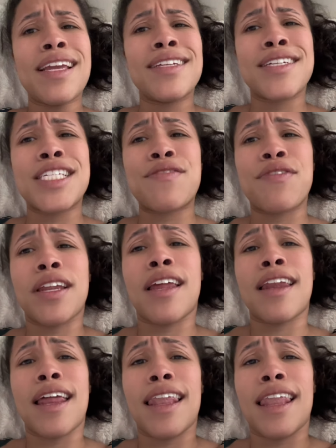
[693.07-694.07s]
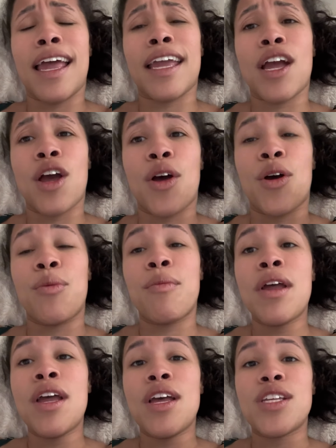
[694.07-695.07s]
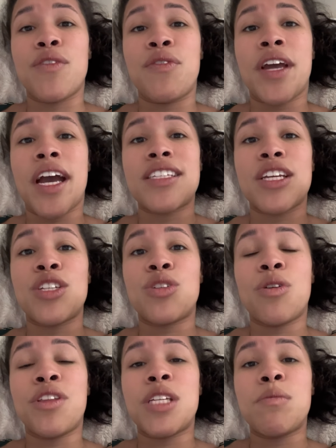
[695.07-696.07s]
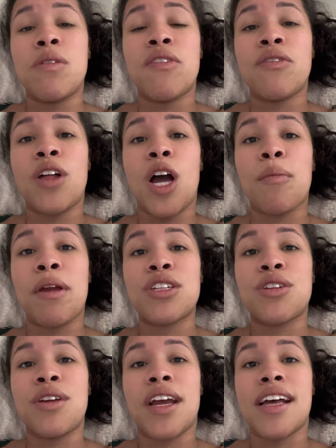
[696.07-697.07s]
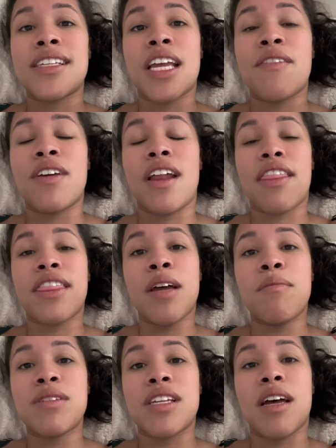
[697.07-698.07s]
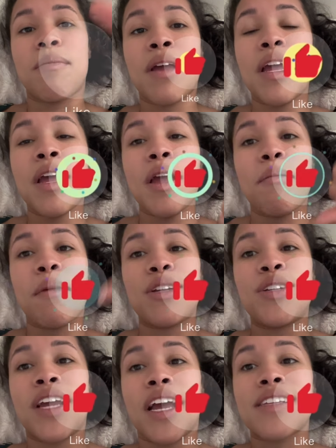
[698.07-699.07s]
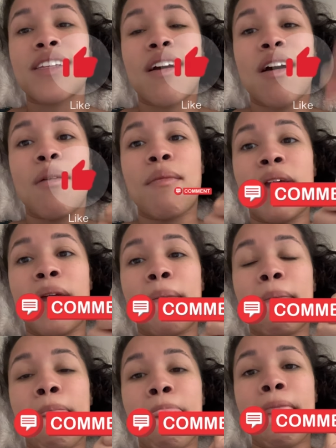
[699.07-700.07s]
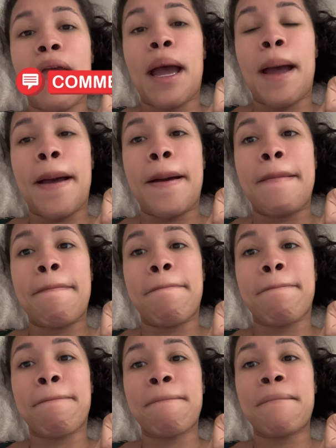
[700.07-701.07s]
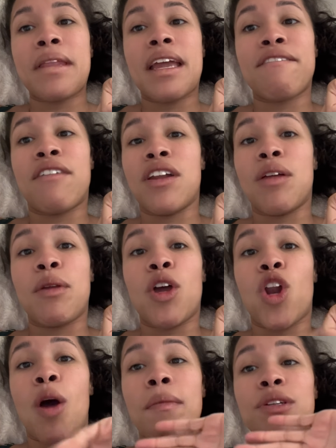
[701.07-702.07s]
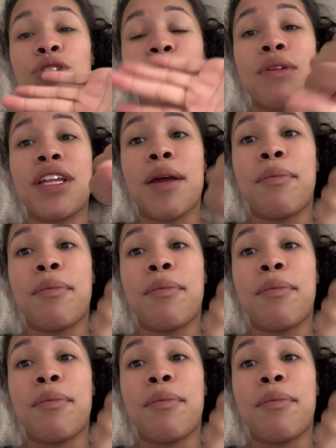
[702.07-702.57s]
just feeling like home. So if you guys enjoyed this moving vlog, make sure you guys give it a thumbs up. Make sure you guys comment. Um, follow me on all my social media